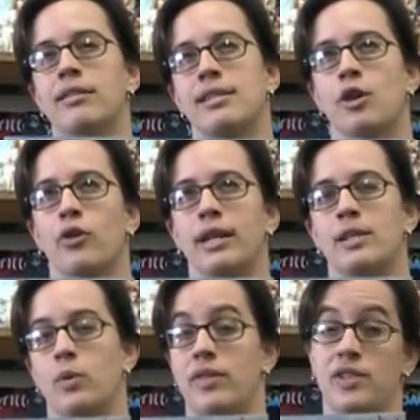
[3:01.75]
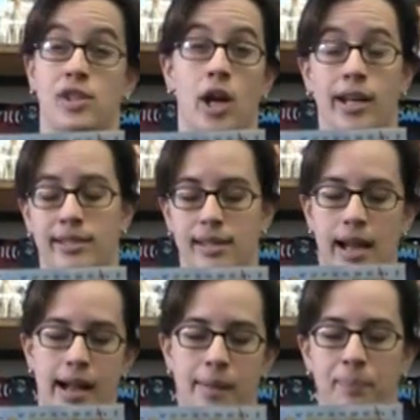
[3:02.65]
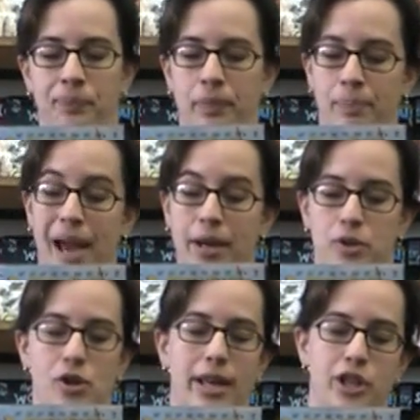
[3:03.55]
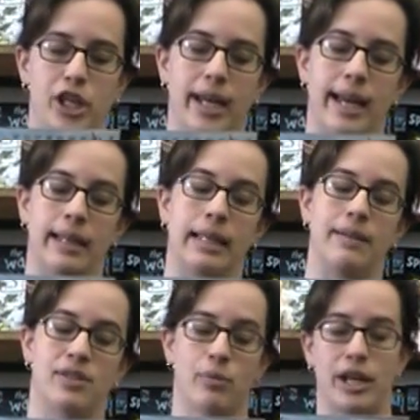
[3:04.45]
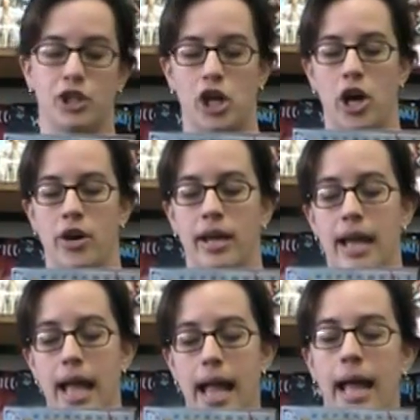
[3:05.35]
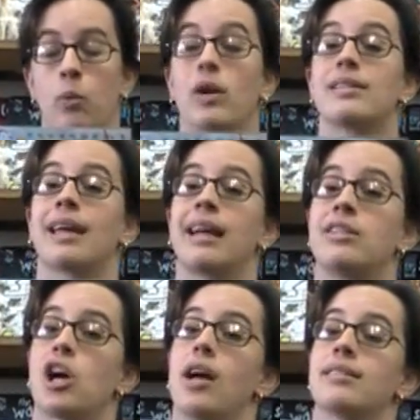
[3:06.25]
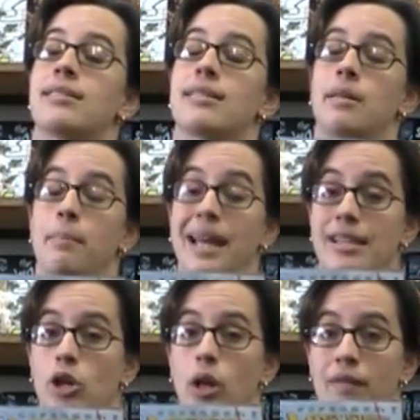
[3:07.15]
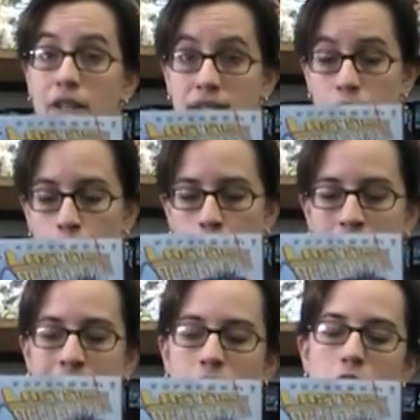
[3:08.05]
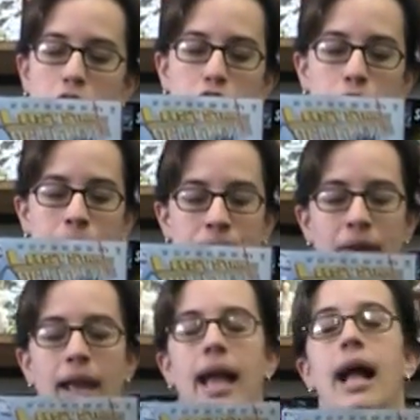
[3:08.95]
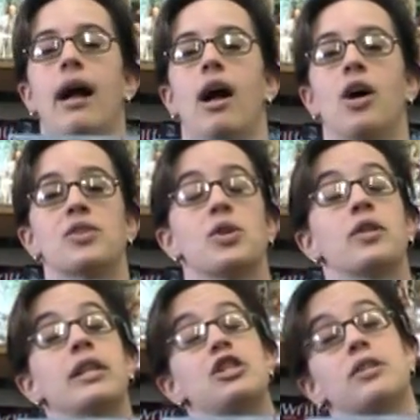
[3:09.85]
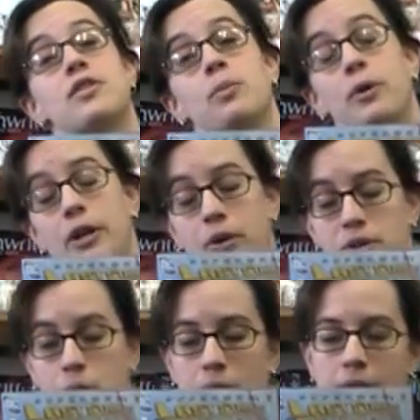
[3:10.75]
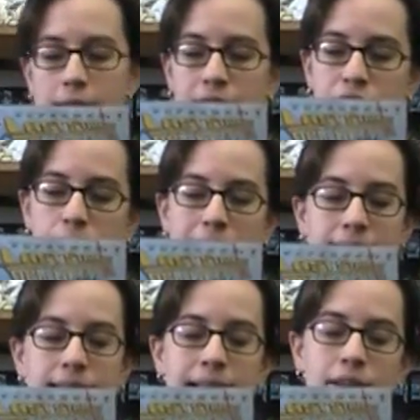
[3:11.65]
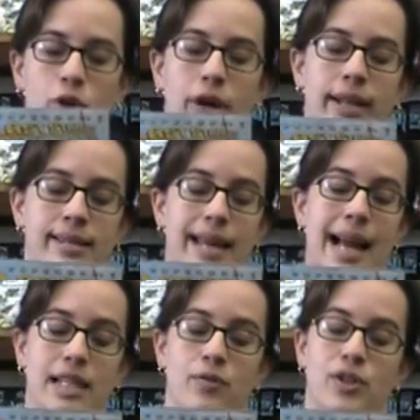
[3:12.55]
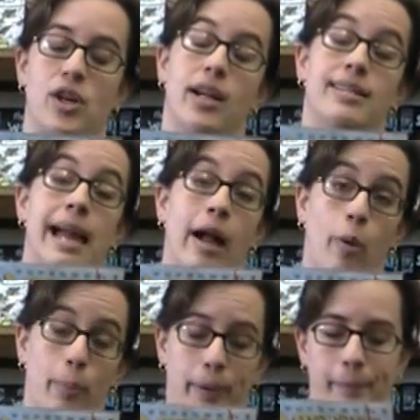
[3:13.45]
disagrees with Zod's battle strategy and leaves the Red Shard, and once again dons the mantle of the Superman costume. Also, the Legion of Superheroes arrive to aid the Kandorians and ask for Zod's help.